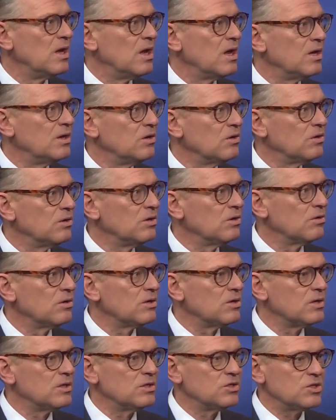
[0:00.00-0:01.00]
you're in
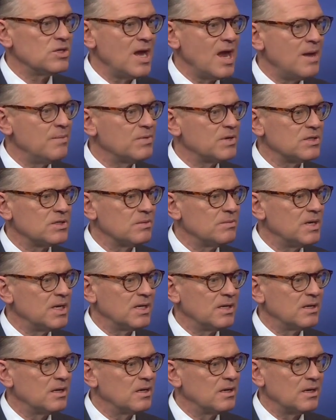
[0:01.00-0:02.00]
good shape. Because I
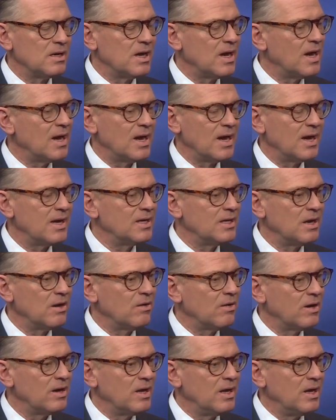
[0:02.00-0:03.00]
mean, you know,
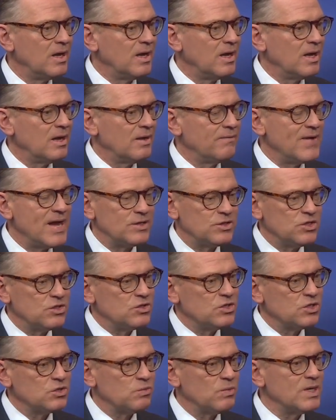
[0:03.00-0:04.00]
in fact,
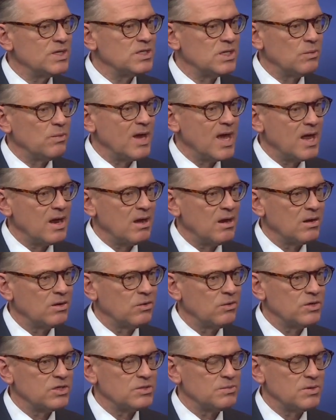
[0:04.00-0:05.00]
just recently we had a
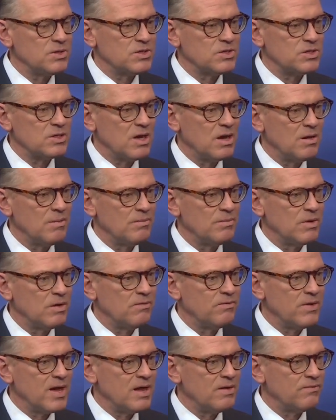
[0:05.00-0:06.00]
Christmas
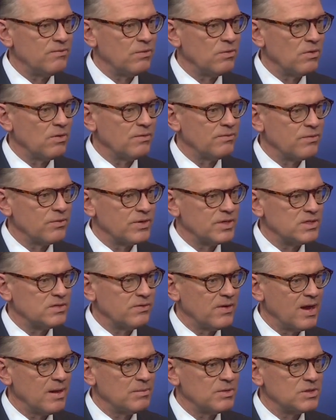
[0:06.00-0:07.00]
event for these
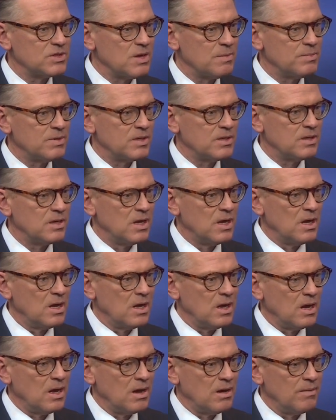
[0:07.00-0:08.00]
families up in
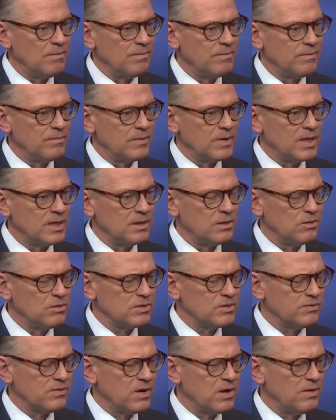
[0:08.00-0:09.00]

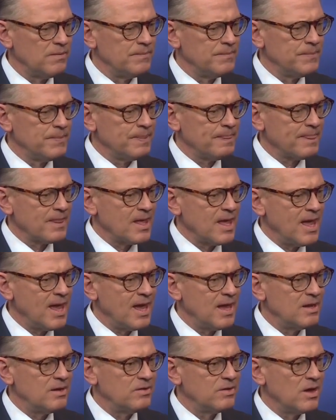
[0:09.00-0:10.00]
Louisville,
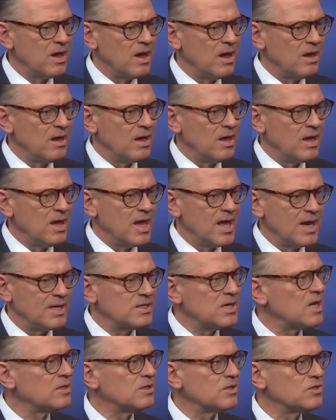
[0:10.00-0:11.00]
and I
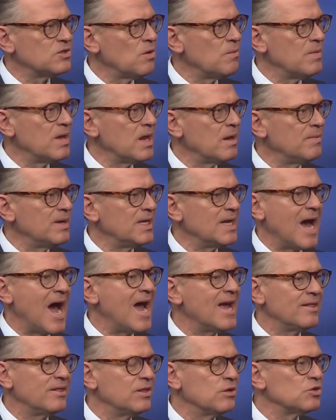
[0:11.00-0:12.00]
talked to so many. I mean,
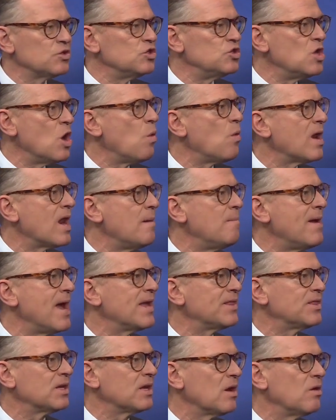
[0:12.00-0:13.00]
there's no one I met to
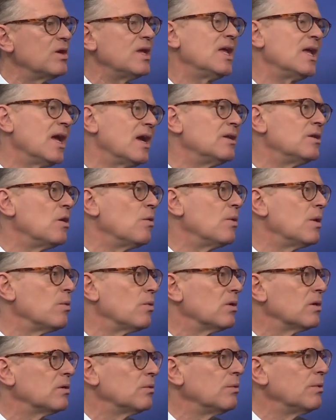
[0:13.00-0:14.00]
go, yeah, no, we
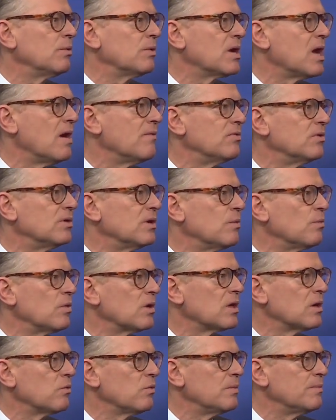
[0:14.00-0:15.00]
were covered and we're going to
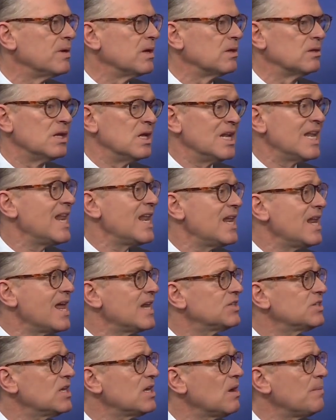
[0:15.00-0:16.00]
rebuild. No, not a
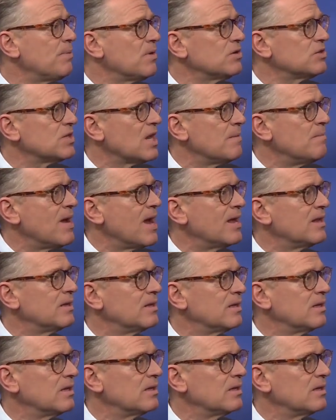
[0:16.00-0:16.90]
single person I met. Yeah.